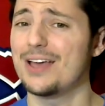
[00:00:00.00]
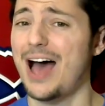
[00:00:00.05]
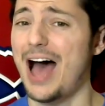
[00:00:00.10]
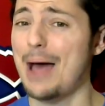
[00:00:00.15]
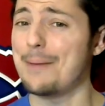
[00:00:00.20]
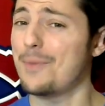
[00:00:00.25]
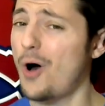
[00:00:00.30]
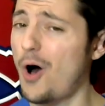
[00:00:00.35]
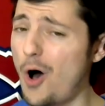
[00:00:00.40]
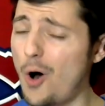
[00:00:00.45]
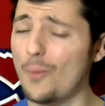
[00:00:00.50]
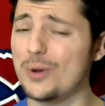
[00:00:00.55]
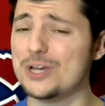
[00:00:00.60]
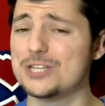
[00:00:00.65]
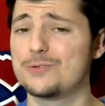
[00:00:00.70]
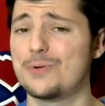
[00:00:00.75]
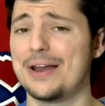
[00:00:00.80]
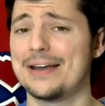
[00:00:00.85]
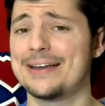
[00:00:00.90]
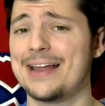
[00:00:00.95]
I'm always
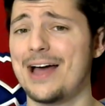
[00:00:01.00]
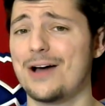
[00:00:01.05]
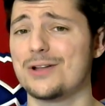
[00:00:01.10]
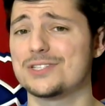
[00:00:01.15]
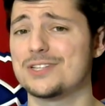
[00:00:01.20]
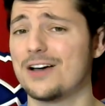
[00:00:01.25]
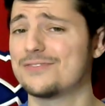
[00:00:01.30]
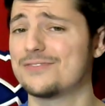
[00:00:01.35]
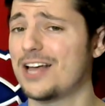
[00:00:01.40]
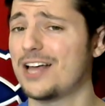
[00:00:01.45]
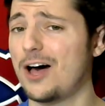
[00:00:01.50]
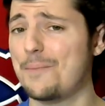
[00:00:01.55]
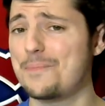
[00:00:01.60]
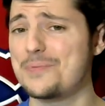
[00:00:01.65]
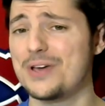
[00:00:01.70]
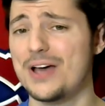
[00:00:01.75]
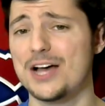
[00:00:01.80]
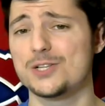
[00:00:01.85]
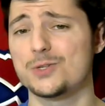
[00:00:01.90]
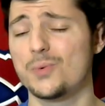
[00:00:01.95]
tweeting out stuff to help
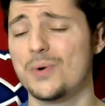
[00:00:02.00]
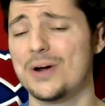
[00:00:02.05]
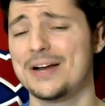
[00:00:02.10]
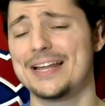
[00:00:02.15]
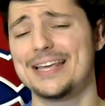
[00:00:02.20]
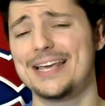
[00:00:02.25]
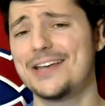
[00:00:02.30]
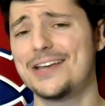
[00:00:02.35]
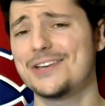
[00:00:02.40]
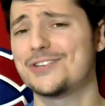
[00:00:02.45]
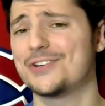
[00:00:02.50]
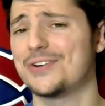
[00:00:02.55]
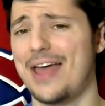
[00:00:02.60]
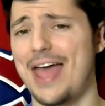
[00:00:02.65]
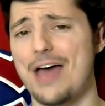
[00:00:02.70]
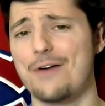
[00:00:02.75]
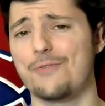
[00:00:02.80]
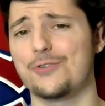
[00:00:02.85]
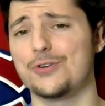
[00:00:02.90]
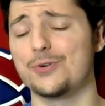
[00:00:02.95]
you guys win each and
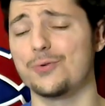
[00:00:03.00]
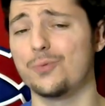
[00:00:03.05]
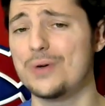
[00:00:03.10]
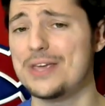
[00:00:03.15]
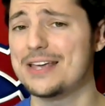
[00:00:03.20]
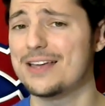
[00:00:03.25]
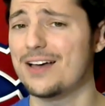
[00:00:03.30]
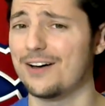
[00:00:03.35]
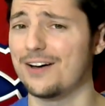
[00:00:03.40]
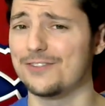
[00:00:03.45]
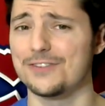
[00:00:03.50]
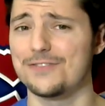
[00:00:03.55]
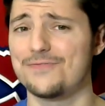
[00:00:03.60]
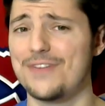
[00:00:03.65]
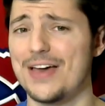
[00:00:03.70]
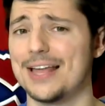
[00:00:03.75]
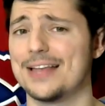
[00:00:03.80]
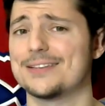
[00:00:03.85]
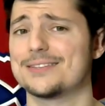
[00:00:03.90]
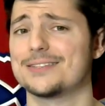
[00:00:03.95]
every week of the
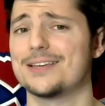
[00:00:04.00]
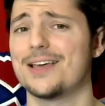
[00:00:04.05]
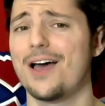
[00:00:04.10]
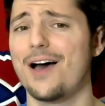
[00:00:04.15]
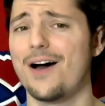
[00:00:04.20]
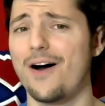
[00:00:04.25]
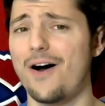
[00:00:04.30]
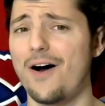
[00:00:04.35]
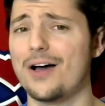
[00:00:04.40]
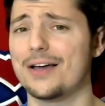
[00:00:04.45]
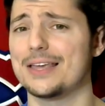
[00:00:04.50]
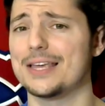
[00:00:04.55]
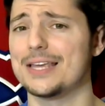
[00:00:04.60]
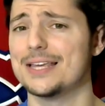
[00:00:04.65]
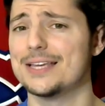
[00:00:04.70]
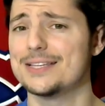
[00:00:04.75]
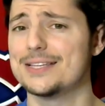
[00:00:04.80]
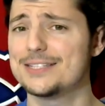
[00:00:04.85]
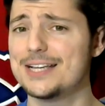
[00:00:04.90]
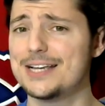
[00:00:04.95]
fantasy hockey
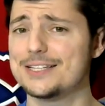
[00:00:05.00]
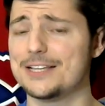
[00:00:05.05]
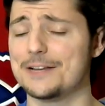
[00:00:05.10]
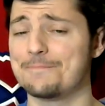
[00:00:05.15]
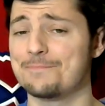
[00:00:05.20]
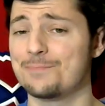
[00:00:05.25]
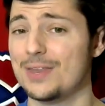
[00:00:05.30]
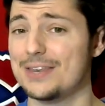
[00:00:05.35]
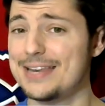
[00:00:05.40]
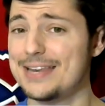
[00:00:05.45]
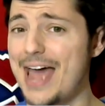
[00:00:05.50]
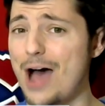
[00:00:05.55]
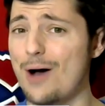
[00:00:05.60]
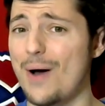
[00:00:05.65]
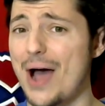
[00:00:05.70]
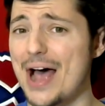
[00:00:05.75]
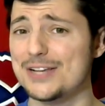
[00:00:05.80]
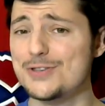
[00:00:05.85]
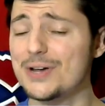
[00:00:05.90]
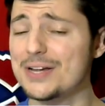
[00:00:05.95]
season. Now,
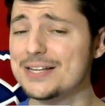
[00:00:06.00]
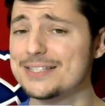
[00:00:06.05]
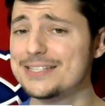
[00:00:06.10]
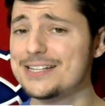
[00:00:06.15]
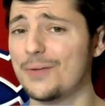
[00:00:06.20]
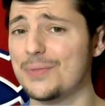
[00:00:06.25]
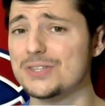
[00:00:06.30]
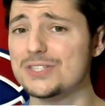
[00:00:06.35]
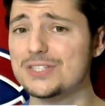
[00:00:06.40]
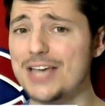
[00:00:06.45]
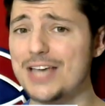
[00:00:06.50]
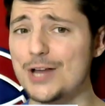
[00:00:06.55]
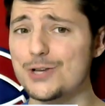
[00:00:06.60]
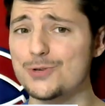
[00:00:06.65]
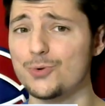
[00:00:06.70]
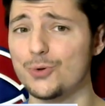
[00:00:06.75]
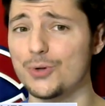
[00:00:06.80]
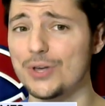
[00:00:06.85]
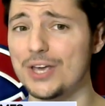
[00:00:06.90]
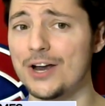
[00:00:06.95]
as you can see on the
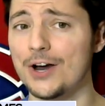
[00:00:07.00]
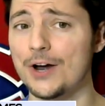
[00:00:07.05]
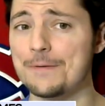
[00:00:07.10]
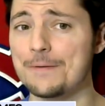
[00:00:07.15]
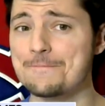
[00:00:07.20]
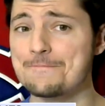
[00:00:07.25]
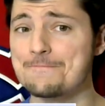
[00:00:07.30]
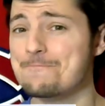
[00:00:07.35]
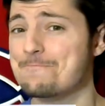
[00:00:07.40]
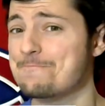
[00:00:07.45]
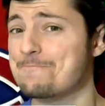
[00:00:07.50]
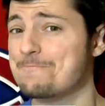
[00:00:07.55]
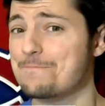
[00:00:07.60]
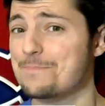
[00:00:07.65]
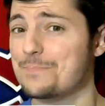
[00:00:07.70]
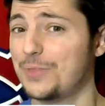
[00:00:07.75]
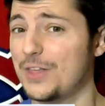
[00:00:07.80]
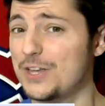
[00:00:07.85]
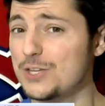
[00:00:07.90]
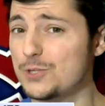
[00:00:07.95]
schedule here,
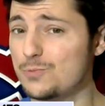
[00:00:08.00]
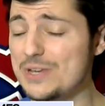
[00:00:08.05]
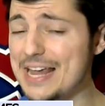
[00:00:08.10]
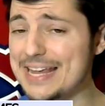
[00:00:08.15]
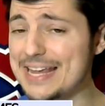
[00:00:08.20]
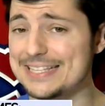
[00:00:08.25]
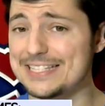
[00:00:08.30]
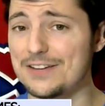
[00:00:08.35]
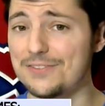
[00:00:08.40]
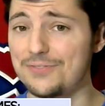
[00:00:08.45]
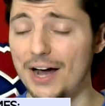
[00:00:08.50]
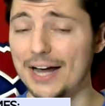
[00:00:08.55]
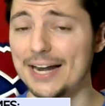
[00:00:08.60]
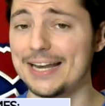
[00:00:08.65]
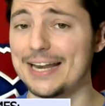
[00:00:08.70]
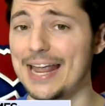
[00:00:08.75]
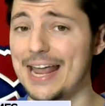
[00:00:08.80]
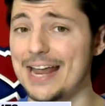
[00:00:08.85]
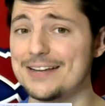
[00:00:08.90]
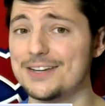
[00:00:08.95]
this week is
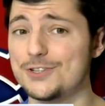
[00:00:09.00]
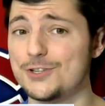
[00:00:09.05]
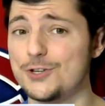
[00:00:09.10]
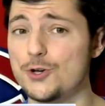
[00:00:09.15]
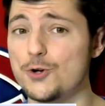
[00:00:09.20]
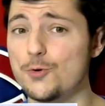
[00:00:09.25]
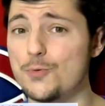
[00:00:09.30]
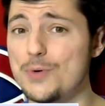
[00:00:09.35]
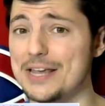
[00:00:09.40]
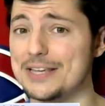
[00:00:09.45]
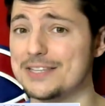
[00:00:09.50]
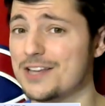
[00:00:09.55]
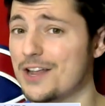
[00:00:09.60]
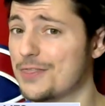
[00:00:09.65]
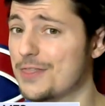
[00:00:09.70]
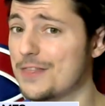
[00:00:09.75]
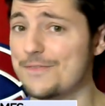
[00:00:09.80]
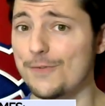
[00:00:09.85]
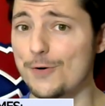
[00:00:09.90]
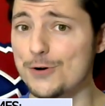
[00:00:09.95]
divided into 2 weeks.
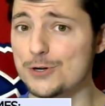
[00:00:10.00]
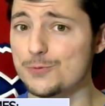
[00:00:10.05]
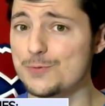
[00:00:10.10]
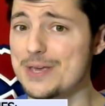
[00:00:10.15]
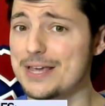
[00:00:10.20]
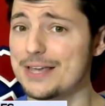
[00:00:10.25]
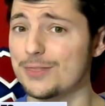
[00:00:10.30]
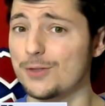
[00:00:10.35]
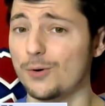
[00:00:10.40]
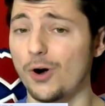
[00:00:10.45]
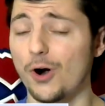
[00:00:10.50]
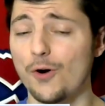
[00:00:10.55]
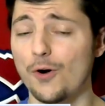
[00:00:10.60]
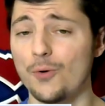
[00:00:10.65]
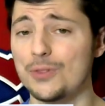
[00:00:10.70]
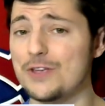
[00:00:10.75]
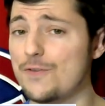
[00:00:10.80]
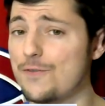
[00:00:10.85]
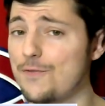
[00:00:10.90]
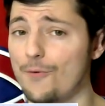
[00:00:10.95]
The first week, there are
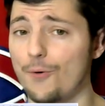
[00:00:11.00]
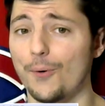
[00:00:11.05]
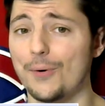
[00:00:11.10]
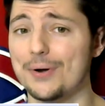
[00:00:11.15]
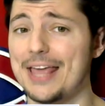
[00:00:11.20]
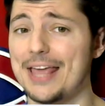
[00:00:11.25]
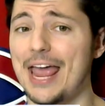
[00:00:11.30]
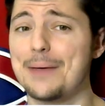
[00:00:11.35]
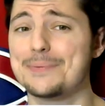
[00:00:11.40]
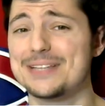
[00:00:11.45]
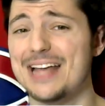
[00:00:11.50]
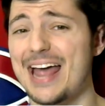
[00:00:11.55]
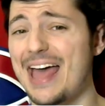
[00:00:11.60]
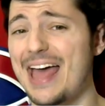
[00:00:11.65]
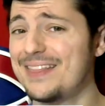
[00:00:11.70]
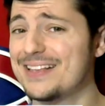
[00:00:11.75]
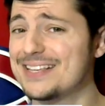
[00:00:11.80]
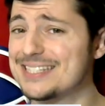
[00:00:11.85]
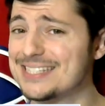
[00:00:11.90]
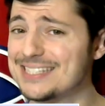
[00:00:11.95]
only 4 games,
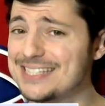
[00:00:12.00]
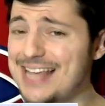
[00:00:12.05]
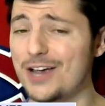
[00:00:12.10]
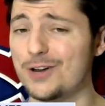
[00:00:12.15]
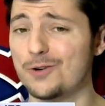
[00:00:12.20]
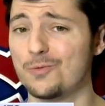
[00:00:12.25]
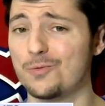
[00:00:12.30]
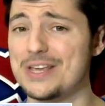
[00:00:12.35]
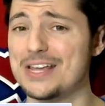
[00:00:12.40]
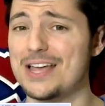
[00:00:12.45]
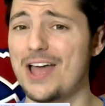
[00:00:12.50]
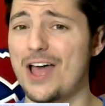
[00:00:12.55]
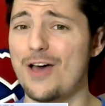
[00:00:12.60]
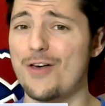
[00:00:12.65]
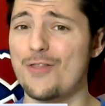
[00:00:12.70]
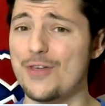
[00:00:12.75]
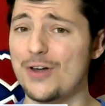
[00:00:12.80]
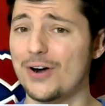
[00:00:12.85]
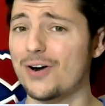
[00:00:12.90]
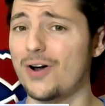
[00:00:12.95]
and the second week,
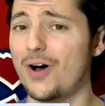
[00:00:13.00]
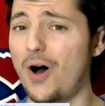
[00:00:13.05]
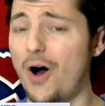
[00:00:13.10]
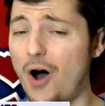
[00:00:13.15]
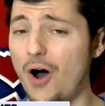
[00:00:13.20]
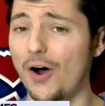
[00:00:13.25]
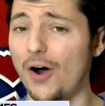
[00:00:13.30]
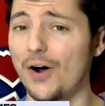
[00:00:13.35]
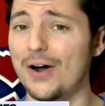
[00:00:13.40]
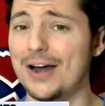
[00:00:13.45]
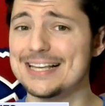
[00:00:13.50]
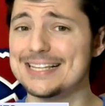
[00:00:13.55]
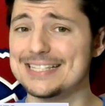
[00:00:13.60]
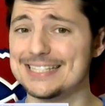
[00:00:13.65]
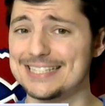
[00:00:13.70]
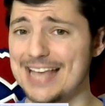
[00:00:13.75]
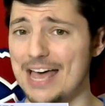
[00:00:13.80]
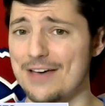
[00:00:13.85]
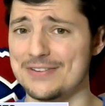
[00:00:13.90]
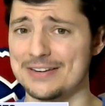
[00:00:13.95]
there are
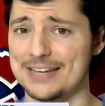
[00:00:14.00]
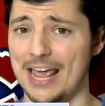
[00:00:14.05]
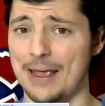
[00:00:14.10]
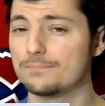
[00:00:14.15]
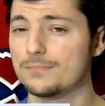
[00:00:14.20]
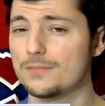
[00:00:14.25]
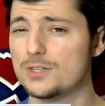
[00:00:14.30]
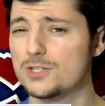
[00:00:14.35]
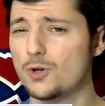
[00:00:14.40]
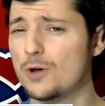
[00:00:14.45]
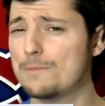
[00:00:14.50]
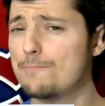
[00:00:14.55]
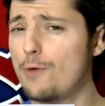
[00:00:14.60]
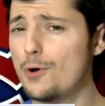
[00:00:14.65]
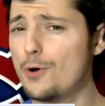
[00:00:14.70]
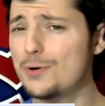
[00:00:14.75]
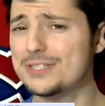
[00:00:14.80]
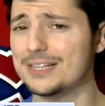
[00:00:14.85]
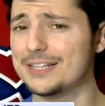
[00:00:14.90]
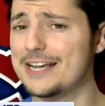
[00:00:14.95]
7 games. So in
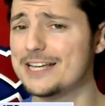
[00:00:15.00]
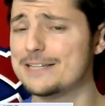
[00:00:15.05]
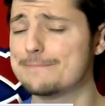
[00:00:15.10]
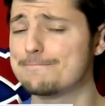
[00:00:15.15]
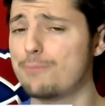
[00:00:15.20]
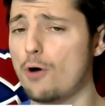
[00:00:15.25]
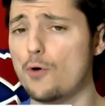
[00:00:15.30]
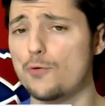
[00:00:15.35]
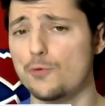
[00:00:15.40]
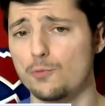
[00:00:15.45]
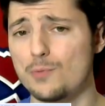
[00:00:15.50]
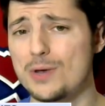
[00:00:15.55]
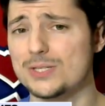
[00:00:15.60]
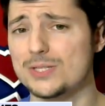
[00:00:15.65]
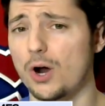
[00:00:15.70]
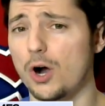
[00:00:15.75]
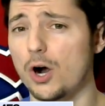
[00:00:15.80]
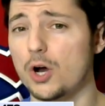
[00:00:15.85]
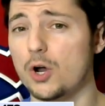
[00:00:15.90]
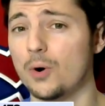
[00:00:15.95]
most leagues, both weeks
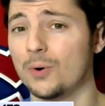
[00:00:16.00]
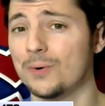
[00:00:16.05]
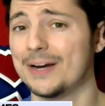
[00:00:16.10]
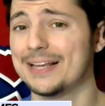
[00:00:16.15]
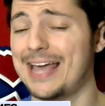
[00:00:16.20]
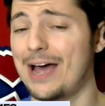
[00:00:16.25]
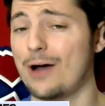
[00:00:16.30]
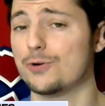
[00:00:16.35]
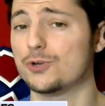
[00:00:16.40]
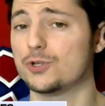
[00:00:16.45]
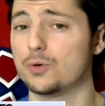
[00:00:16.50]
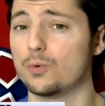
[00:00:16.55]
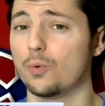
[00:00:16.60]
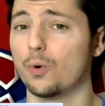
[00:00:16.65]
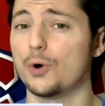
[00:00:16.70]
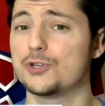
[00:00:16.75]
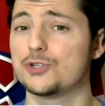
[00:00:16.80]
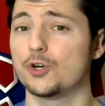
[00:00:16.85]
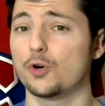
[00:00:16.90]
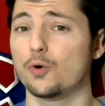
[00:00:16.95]
are going to count
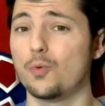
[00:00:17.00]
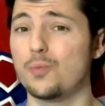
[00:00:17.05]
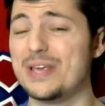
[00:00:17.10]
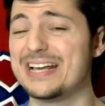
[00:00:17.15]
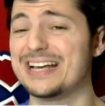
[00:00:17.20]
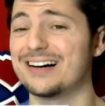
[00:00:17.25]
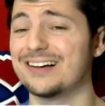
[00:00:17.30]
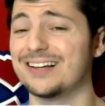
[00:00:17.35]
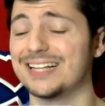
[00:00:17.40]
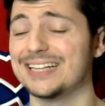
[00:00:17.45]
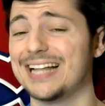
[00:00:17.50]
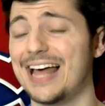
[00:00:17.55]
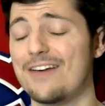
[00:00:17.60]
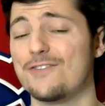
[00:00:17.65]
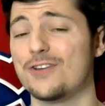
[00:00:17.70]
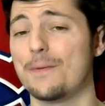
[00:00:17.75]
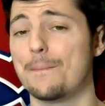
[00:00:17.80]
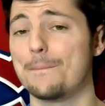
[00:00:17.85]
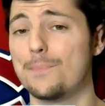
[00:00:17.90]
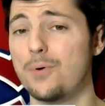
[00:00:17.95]
towards your week
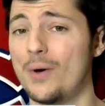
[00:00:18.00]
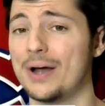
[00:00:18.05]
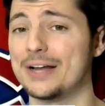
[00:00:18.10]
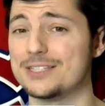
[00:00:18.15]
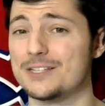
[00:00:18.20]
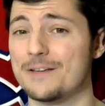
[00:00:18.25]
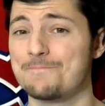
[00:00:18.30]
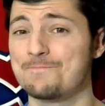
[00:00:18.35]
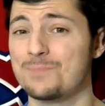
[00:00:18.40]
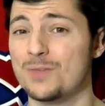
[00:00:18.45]
11 points.